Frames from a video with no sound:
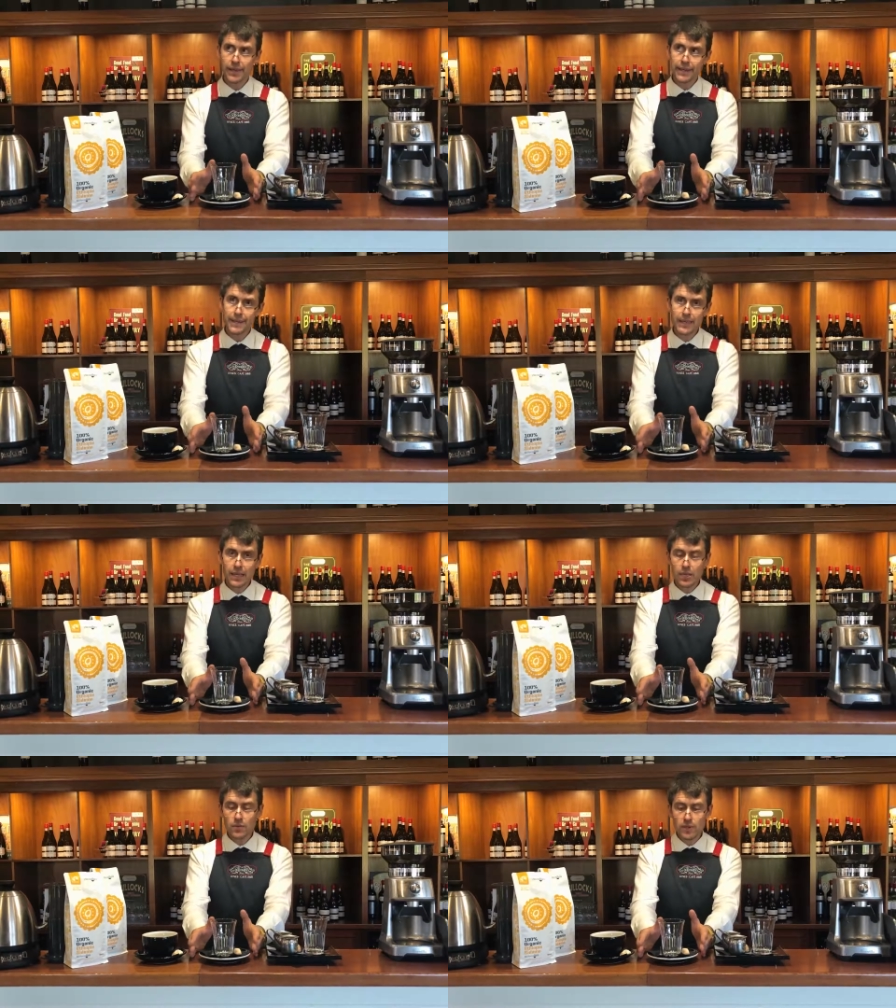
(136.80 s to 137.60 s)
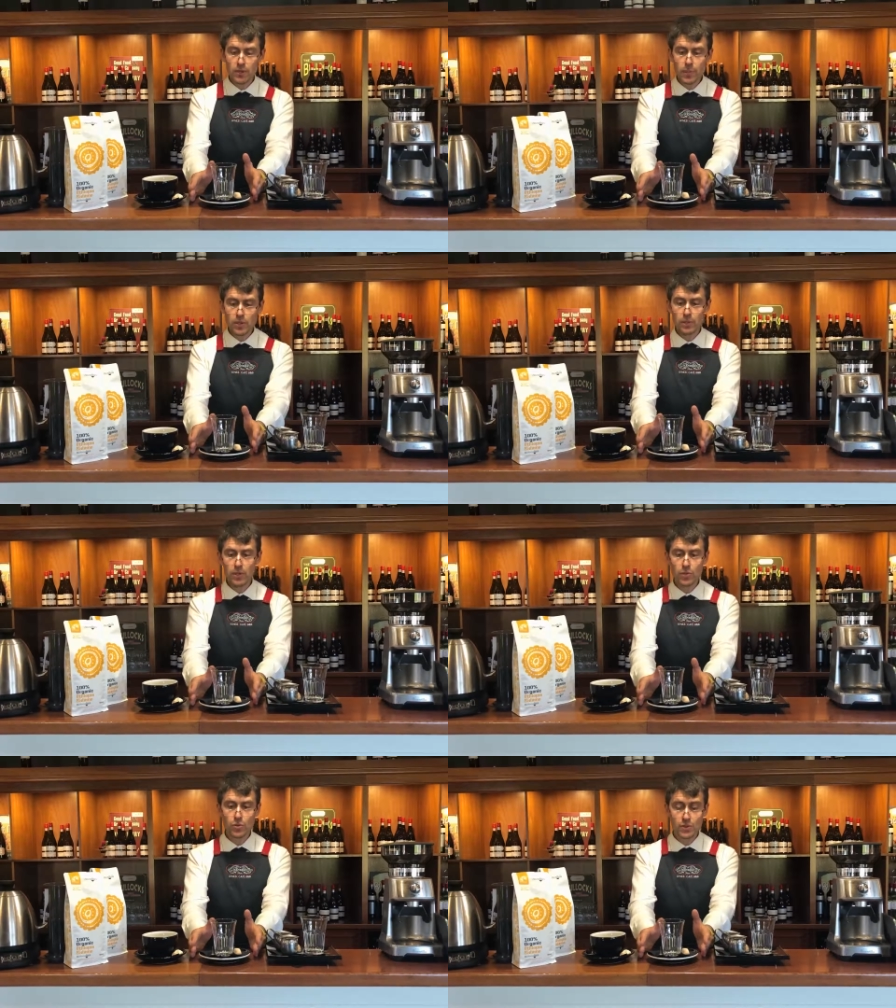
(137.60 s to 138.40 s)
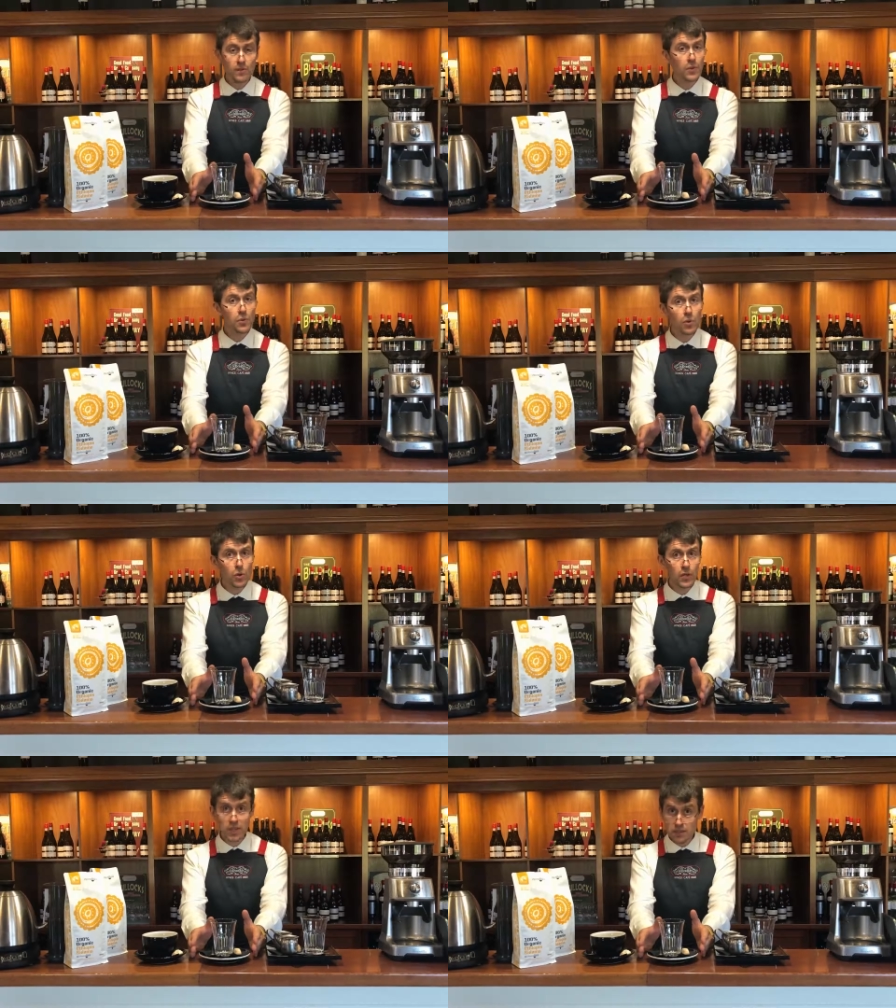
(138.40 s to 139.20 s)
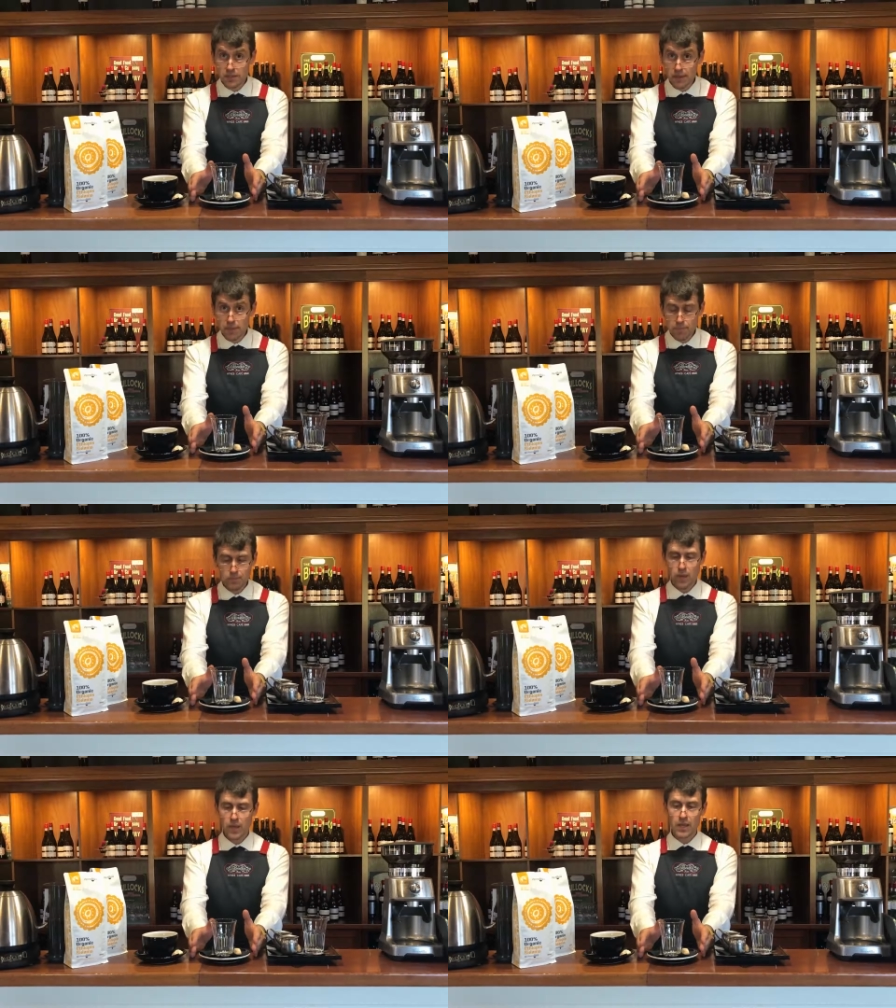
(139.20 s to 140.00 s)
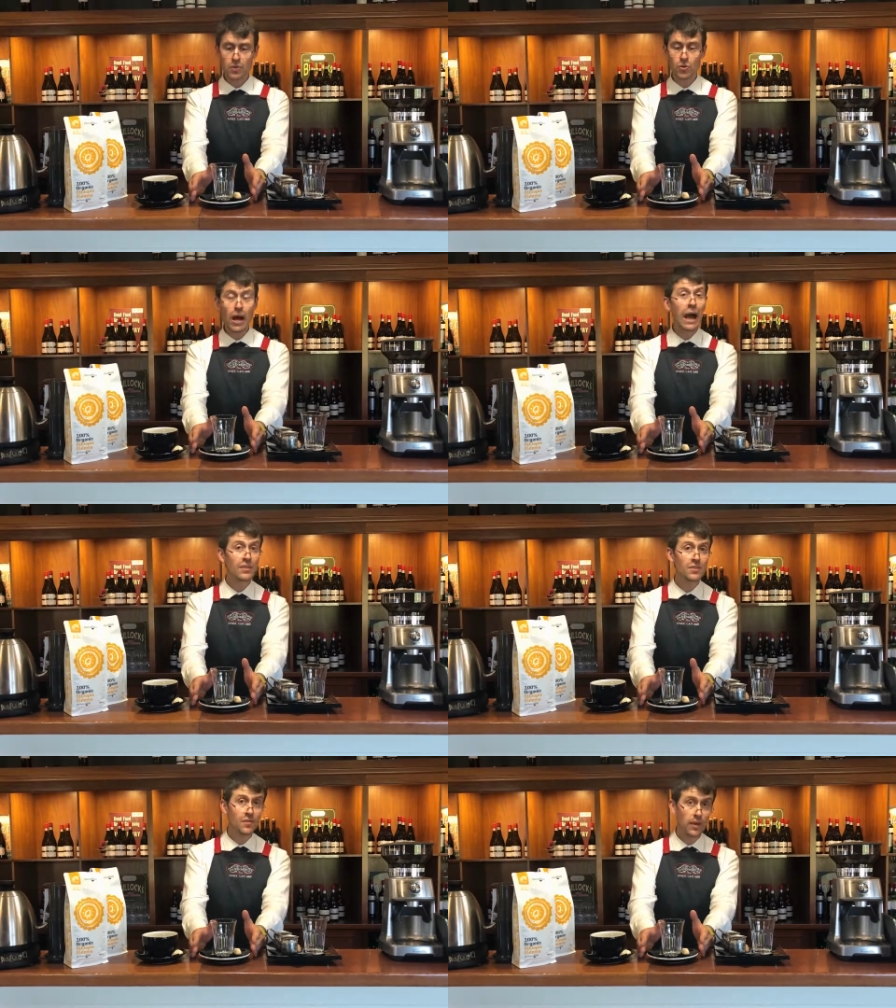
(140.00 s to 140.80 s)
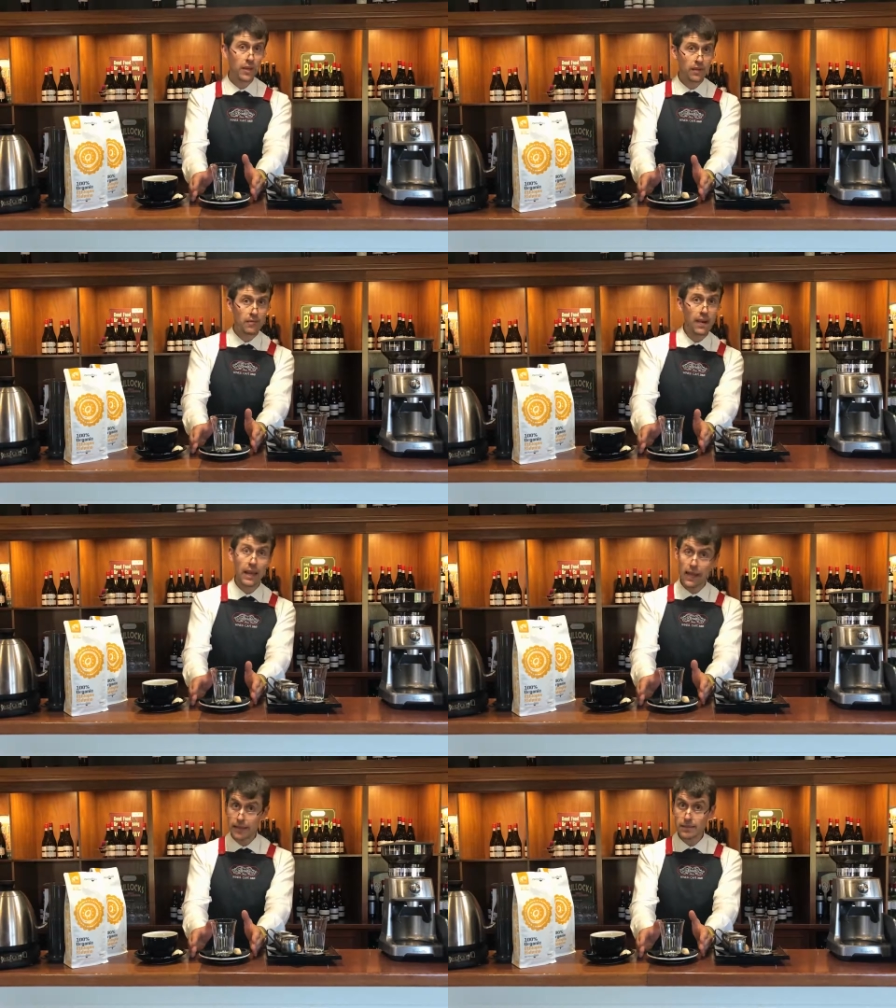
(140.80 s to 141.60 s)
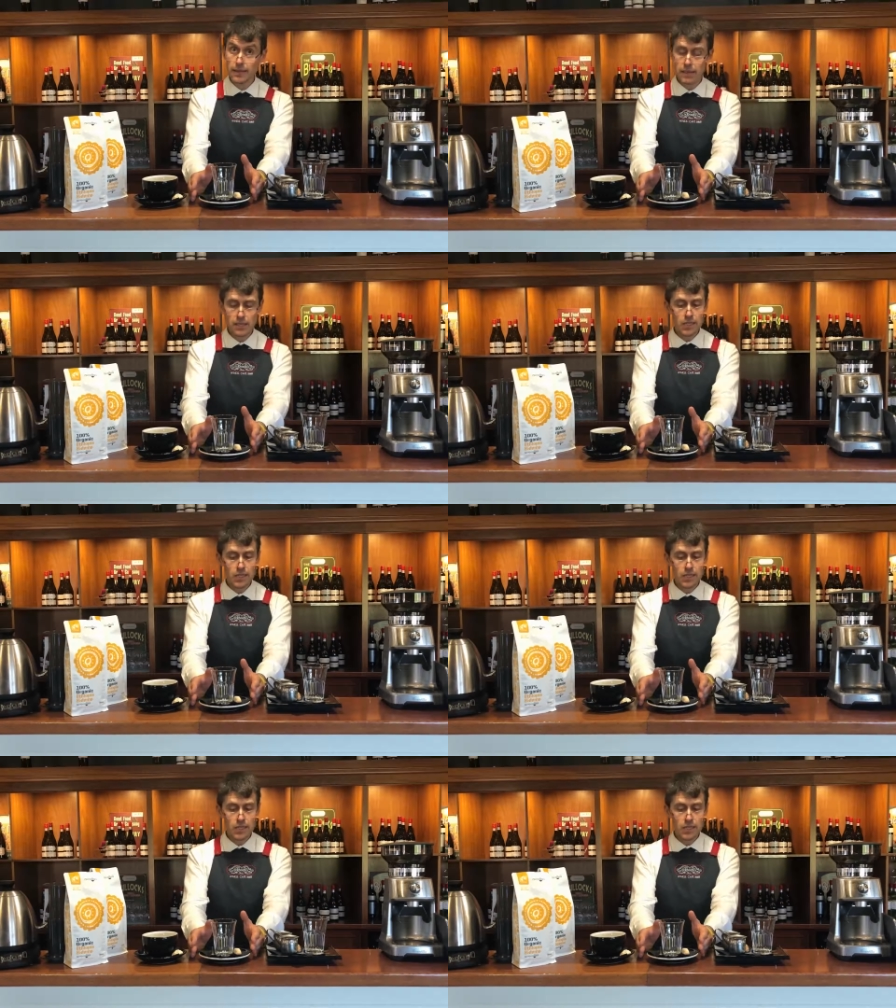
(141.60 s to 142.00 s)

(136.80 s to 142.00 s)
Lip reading: it's a kind of hybrid, because if you go in Italy and you ask for a latte,